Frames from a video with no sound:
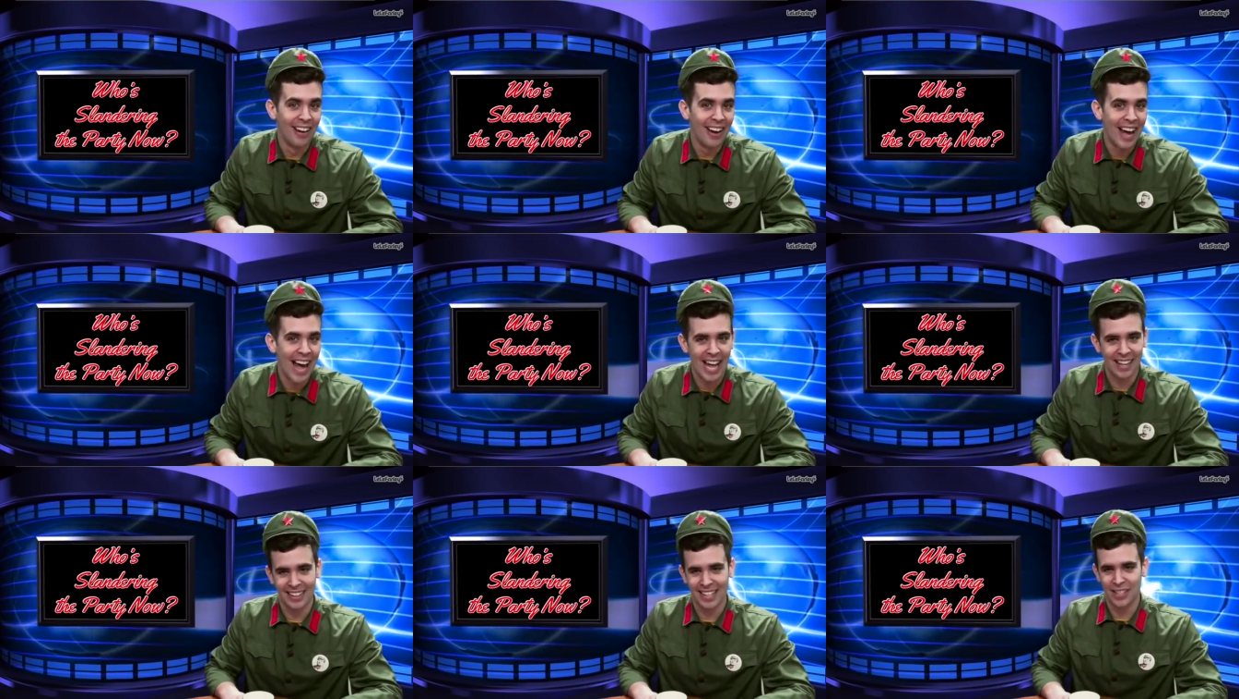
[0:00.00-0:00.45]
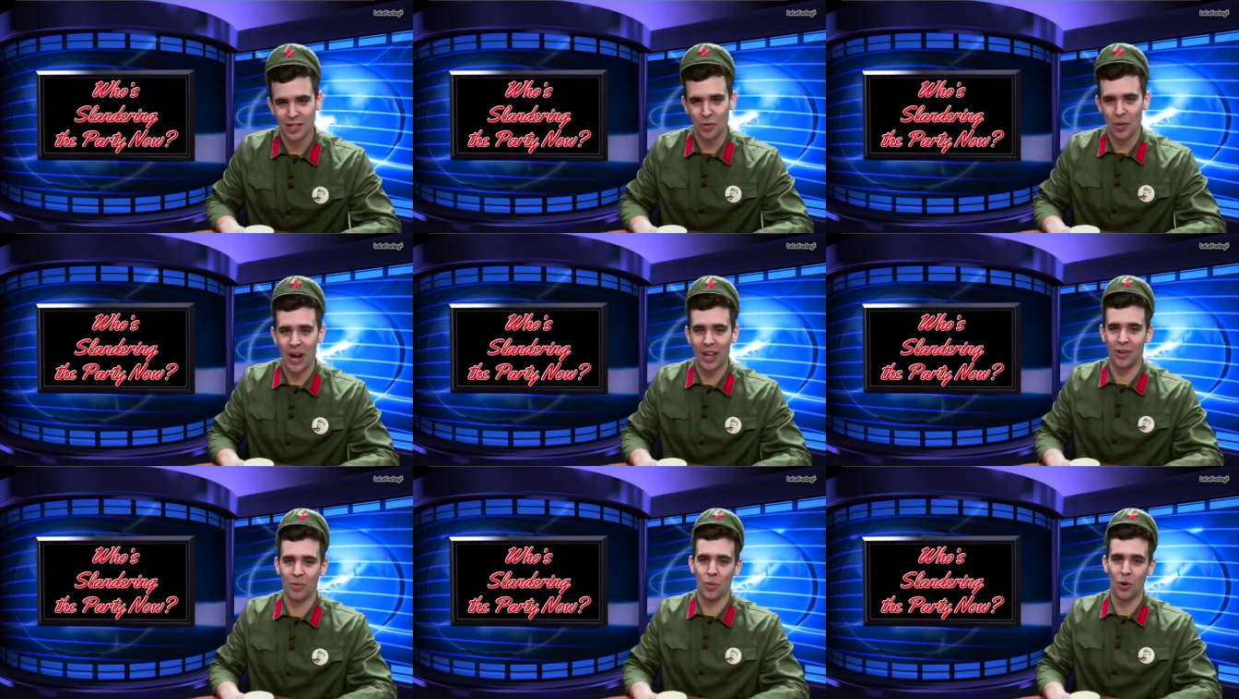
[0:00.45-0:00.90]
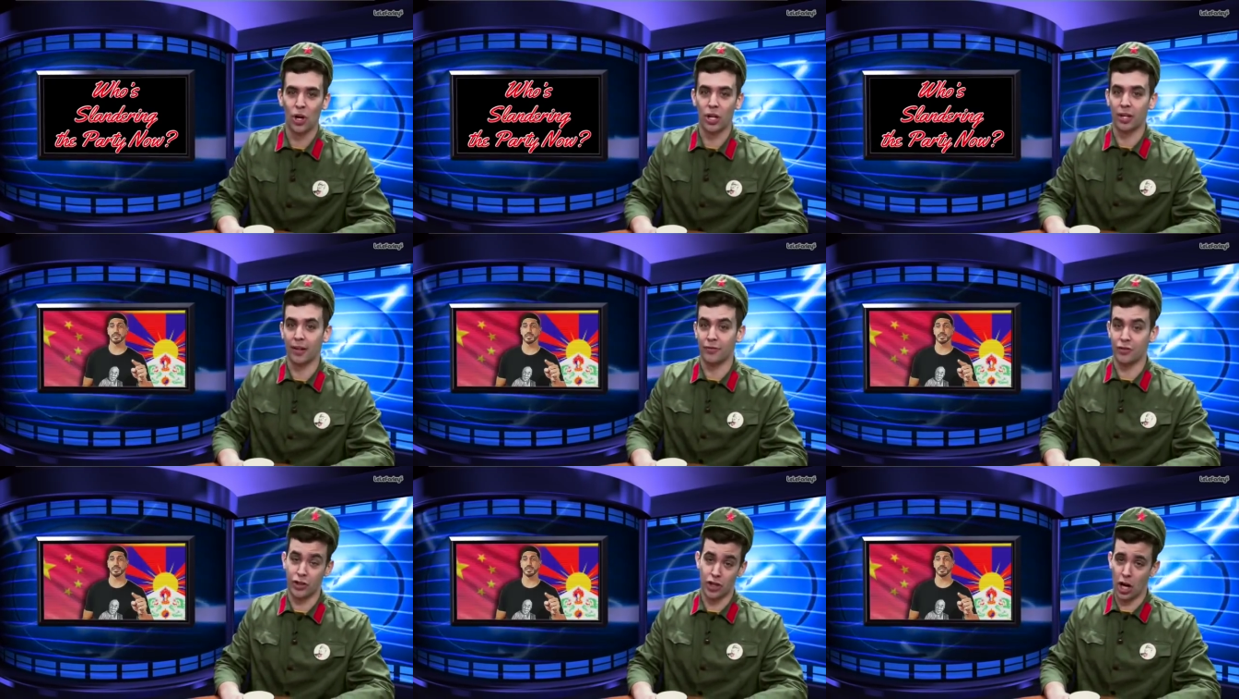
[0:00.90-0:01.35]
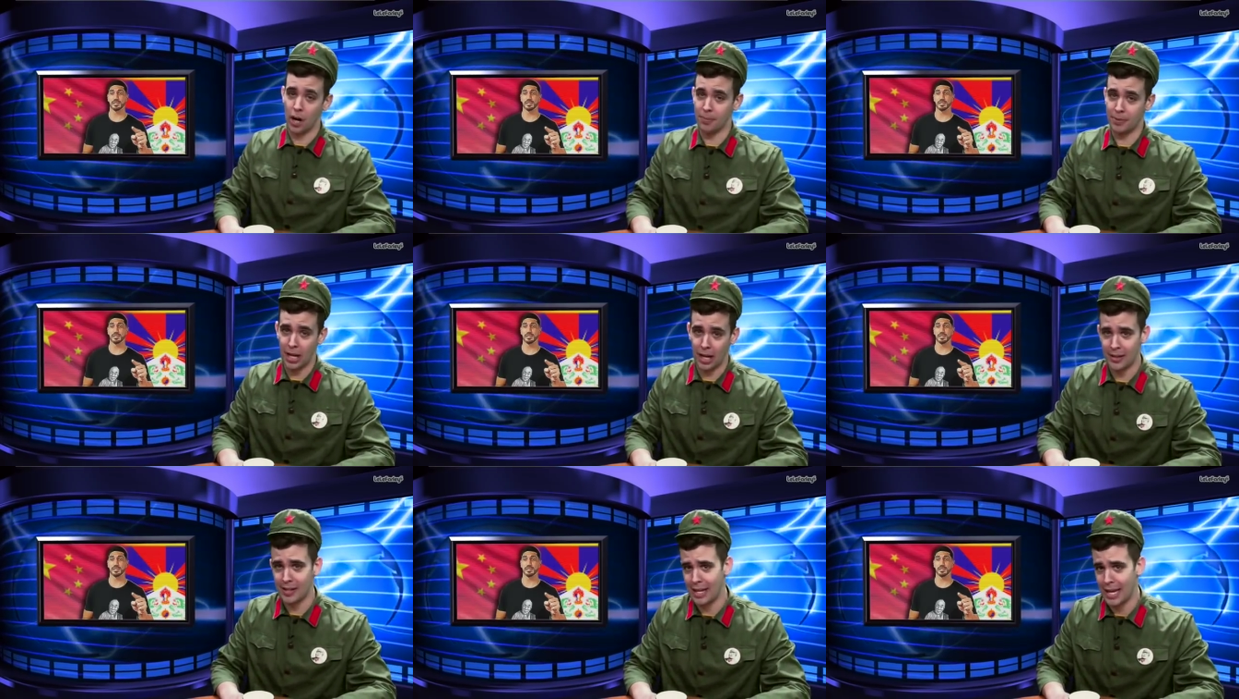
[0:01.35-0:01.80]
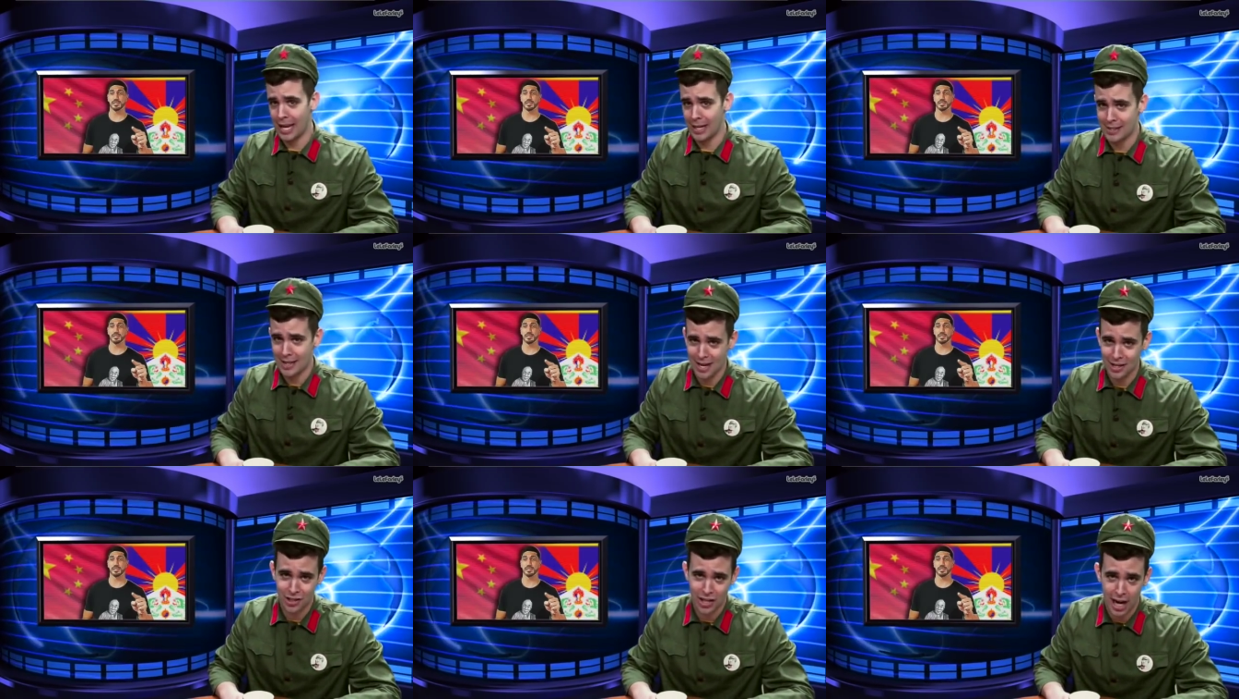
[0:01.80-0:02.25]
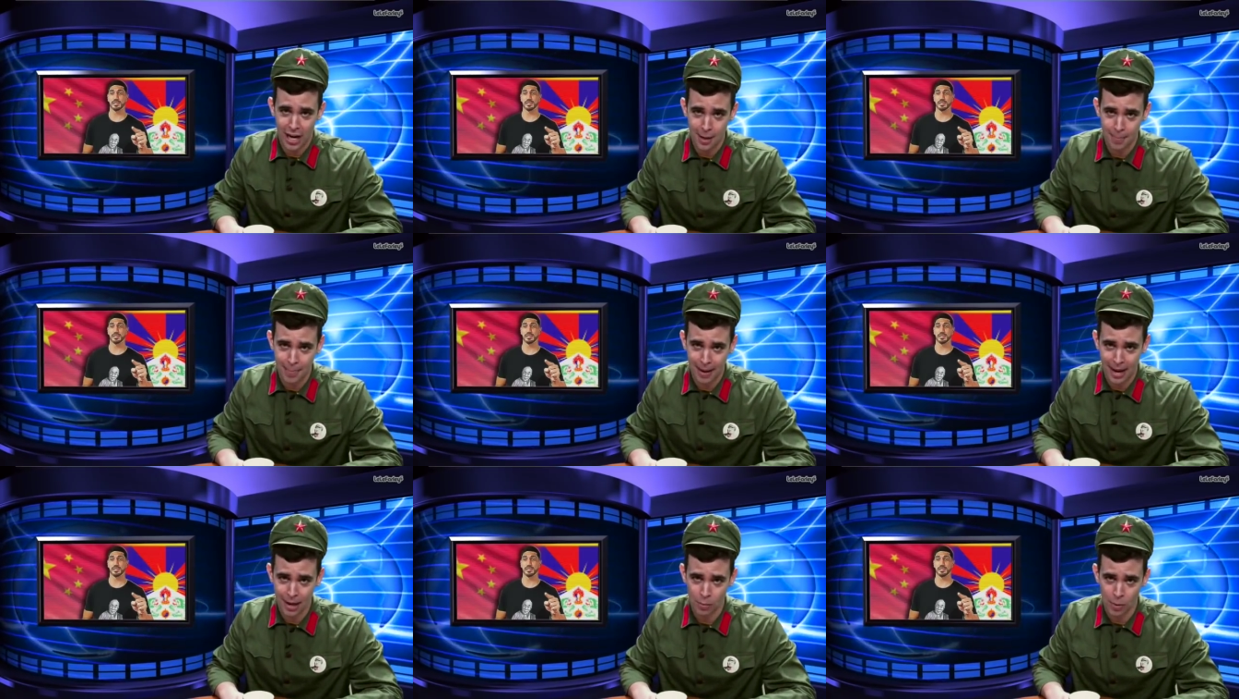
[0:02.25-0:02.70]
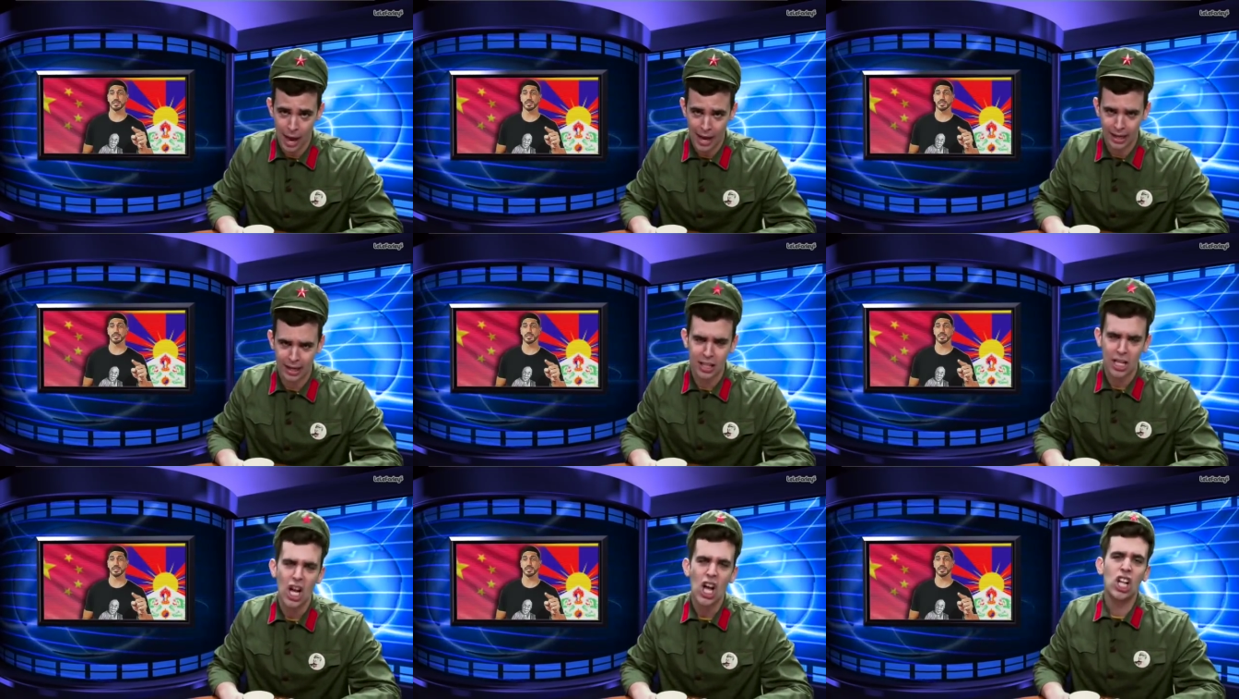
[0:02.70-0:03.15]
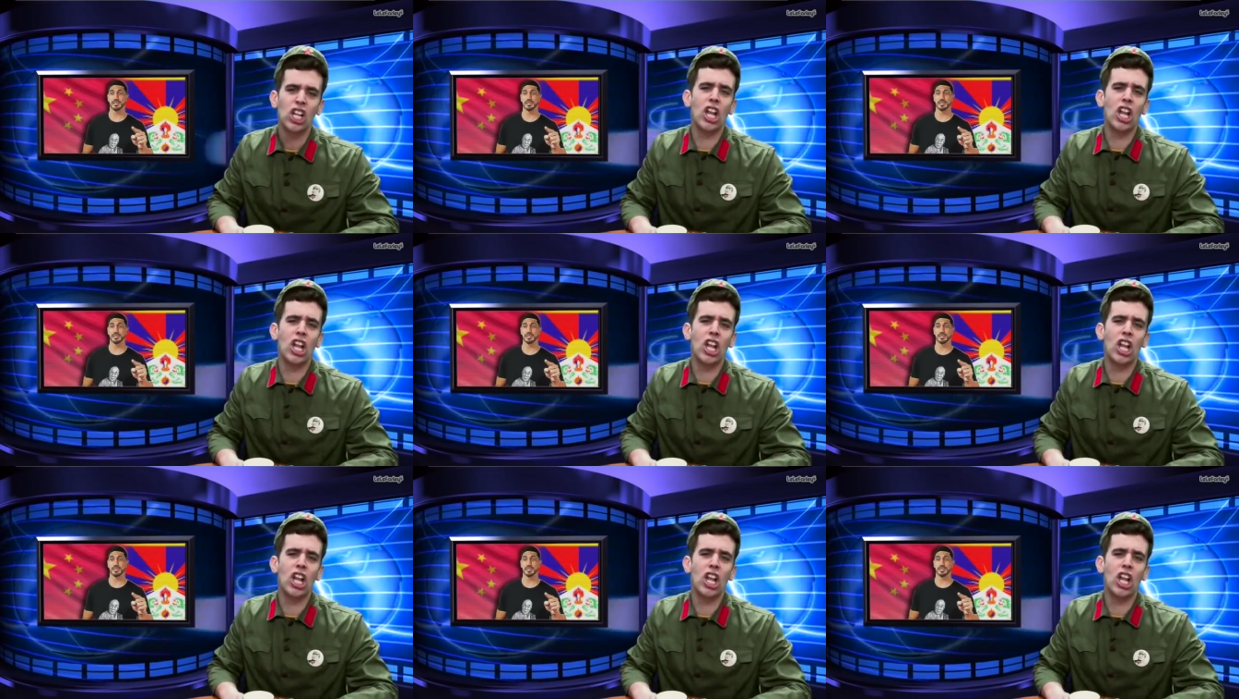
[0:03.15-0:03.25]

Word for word: Athletes around the world have jumped on the anti-China bandwagon,